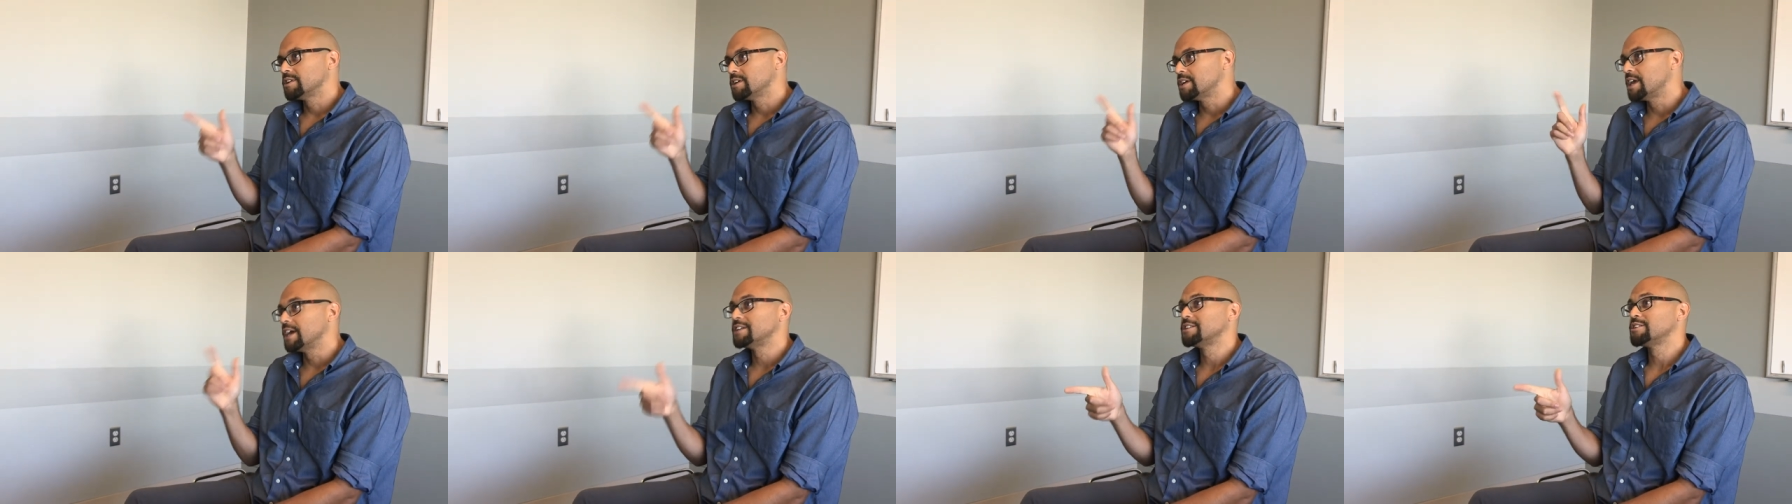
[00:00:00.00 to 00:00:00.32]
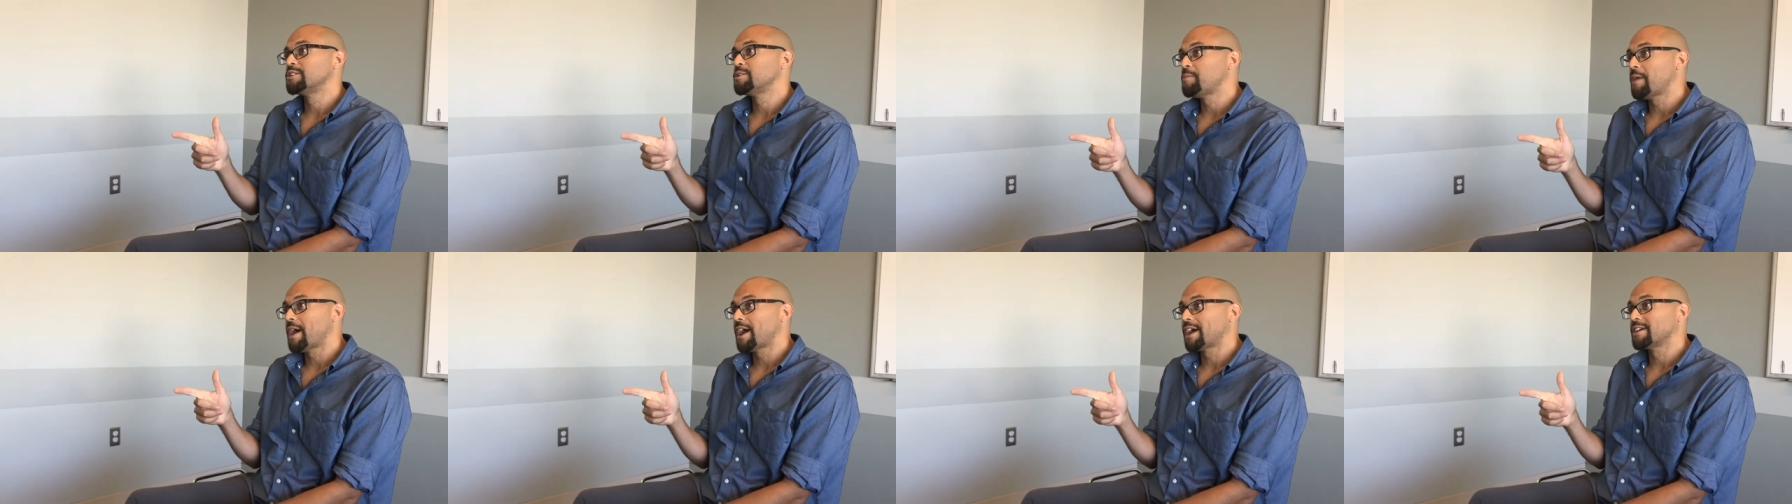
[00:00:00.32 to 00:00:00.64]
get
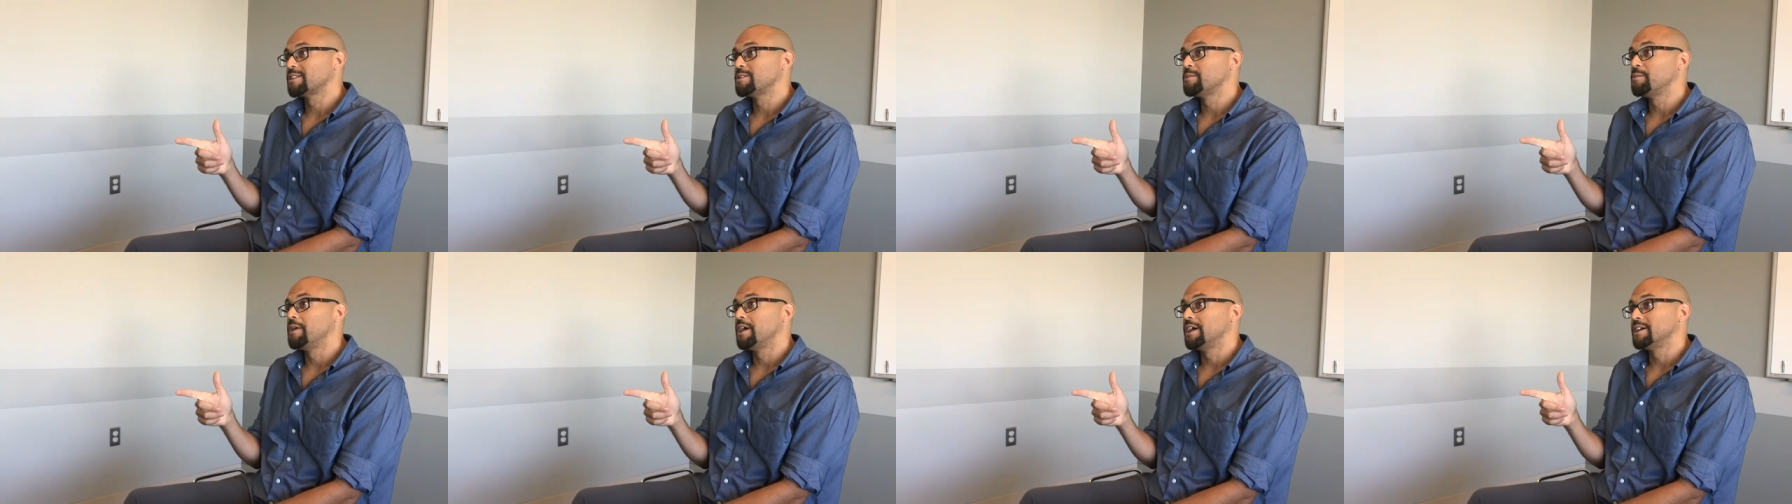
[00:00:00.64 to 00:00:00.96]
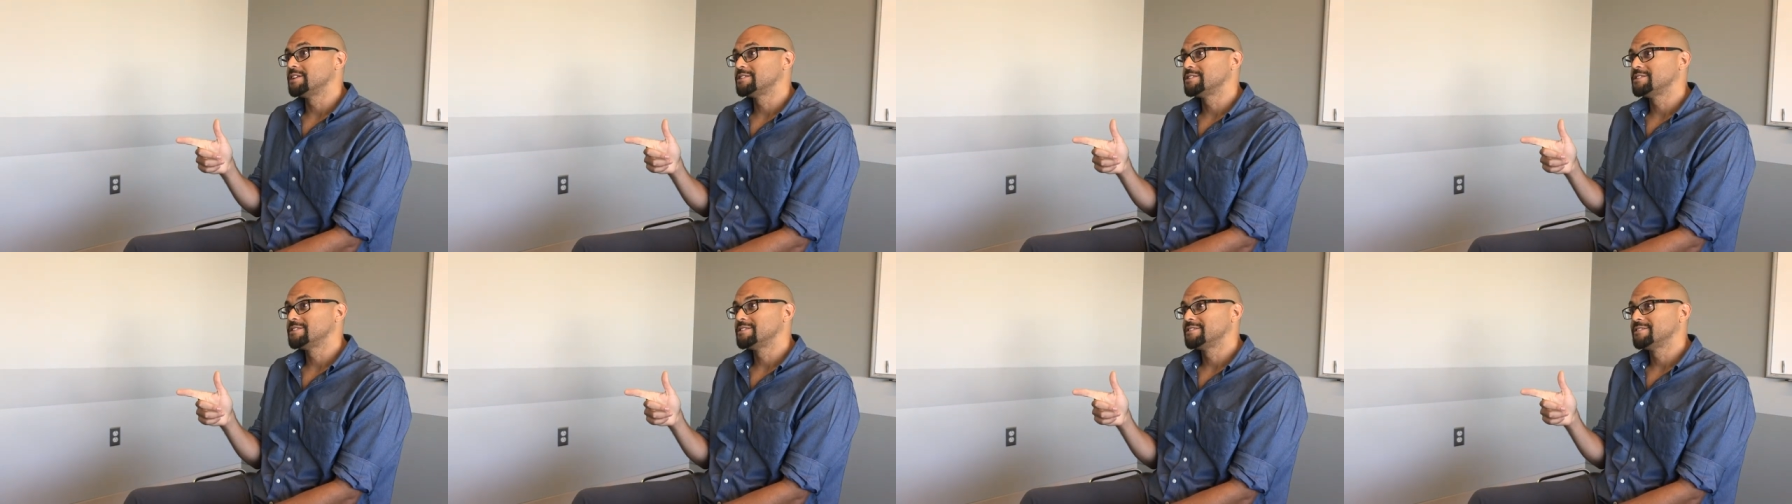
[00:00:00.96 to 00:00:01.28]
to the back of the
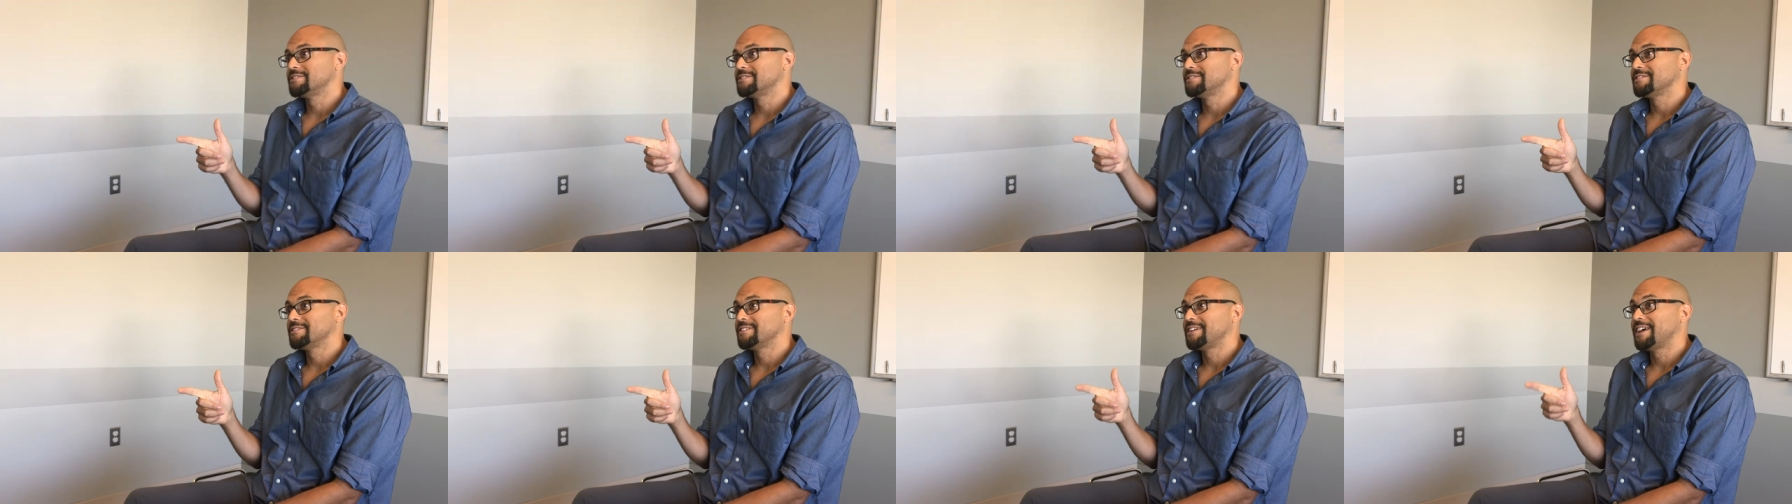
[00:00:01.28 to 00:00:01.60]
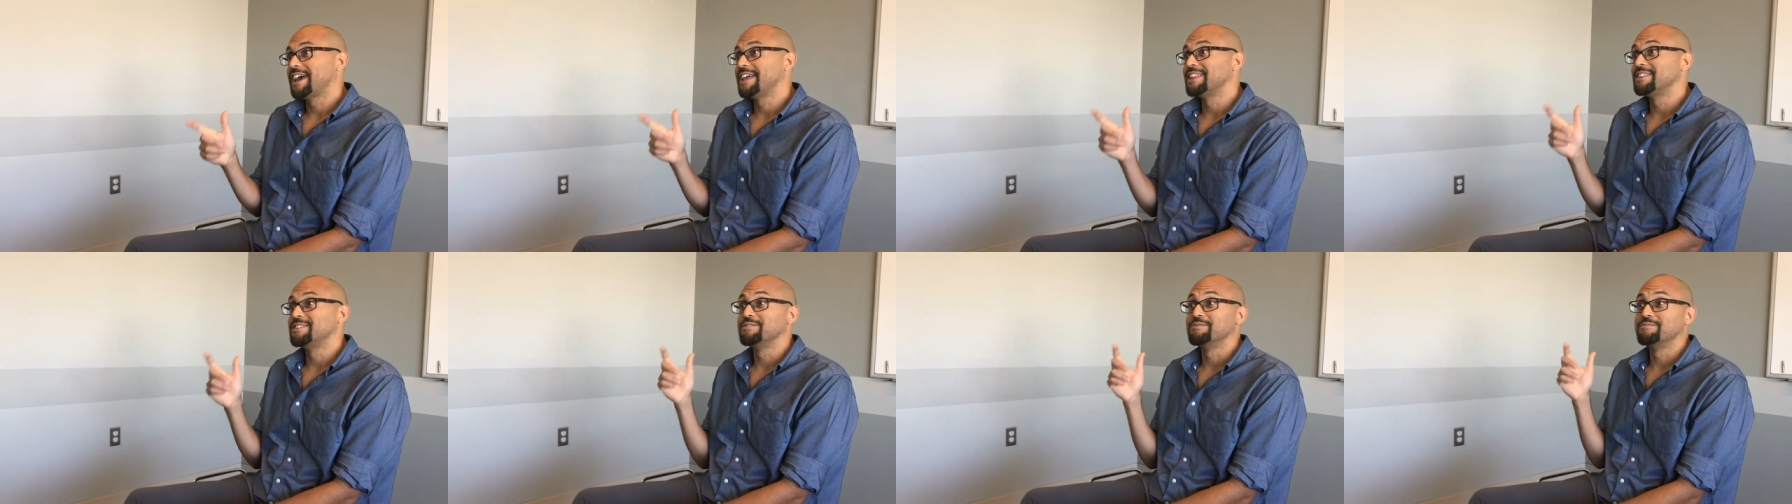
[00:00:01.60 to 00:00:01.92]
bus.
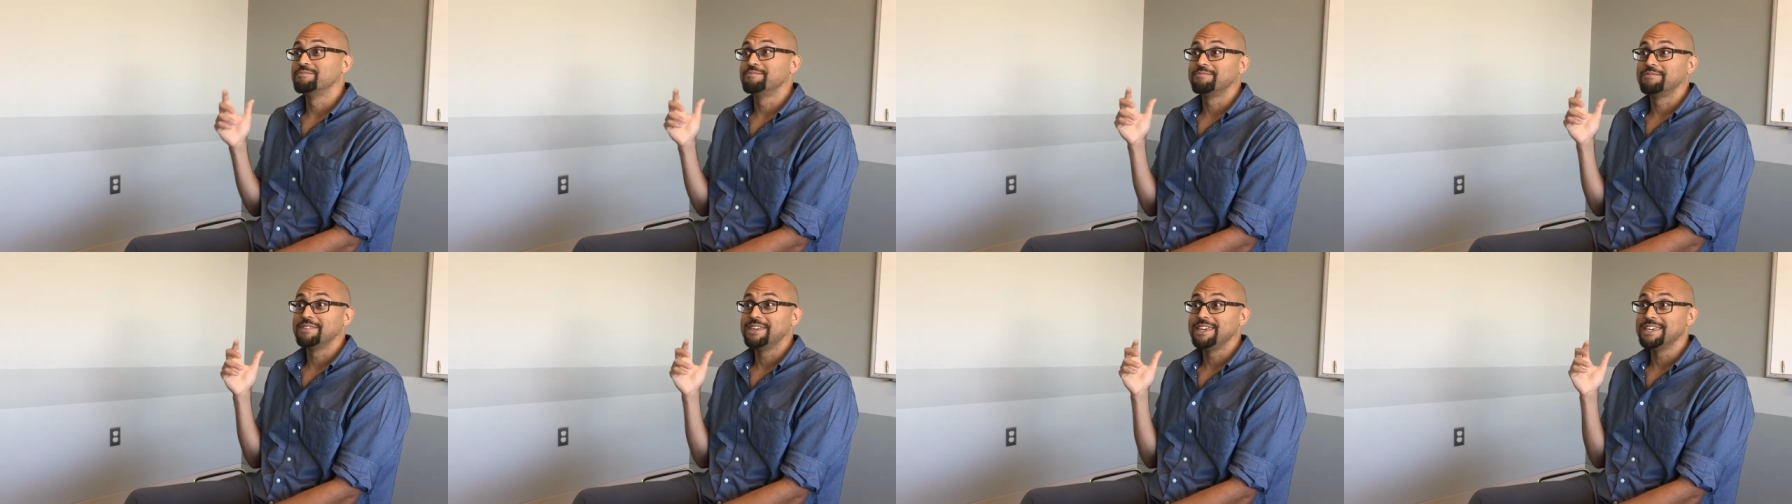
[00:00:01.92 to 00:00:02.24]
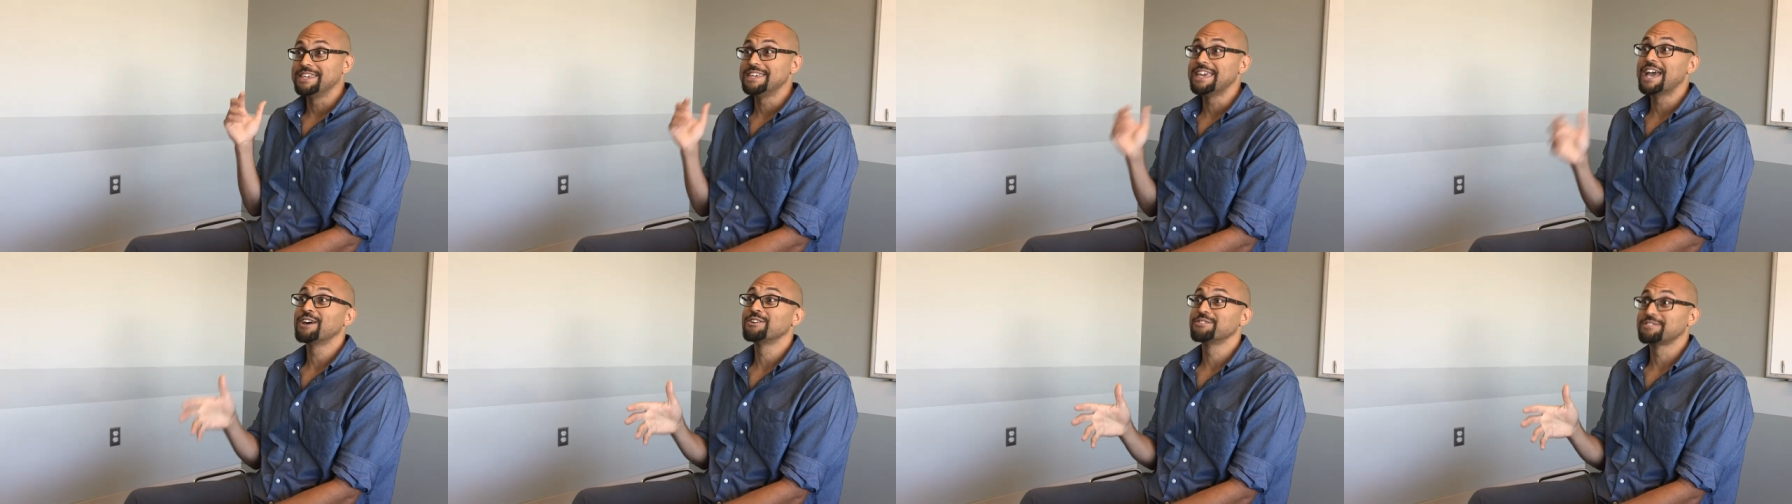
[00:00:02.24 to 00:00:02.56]
And
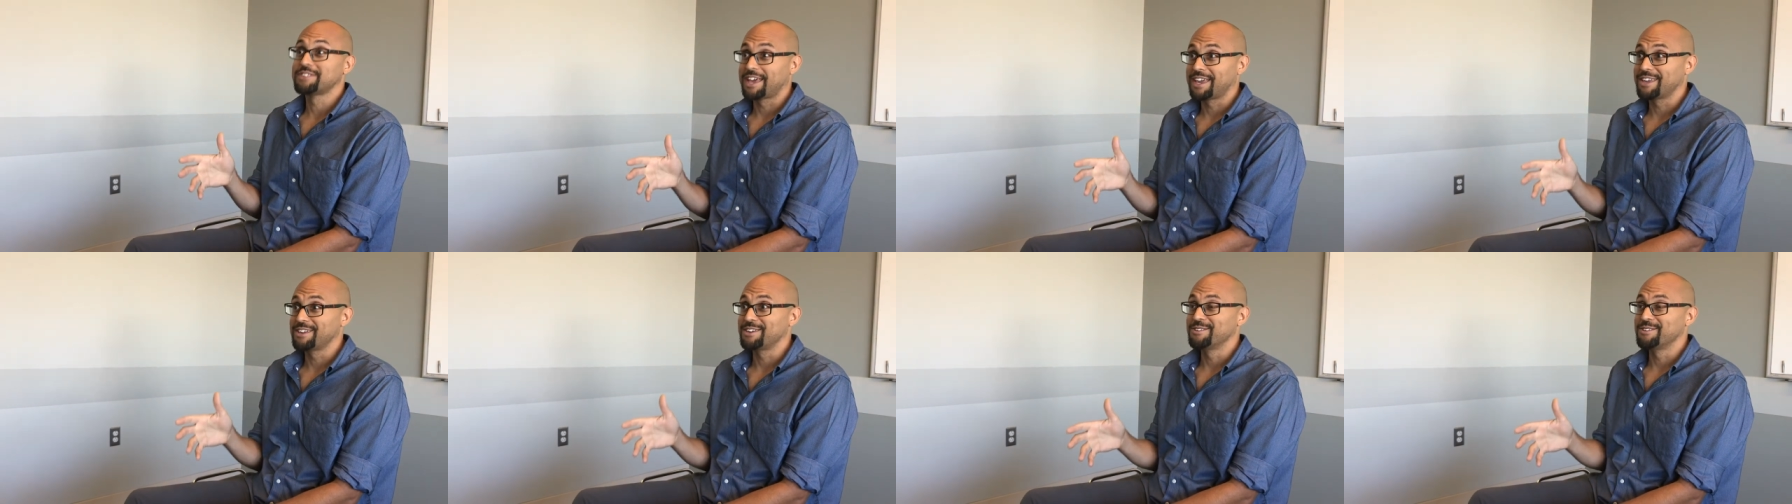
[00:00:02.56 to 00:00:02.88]
he yells at you.